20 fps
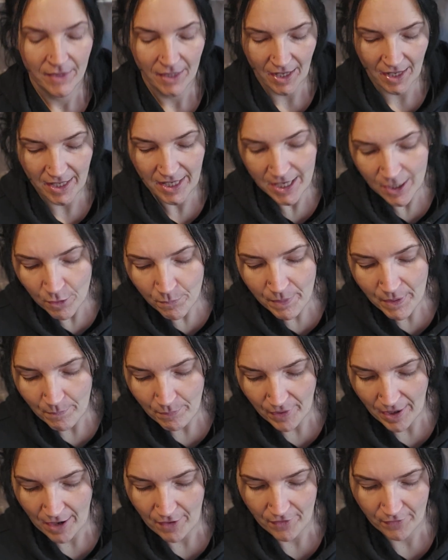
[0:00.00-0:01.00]
a little bit
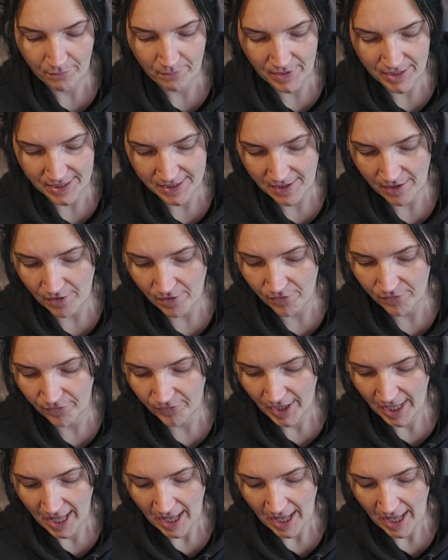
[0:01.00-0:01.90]
proud of myself.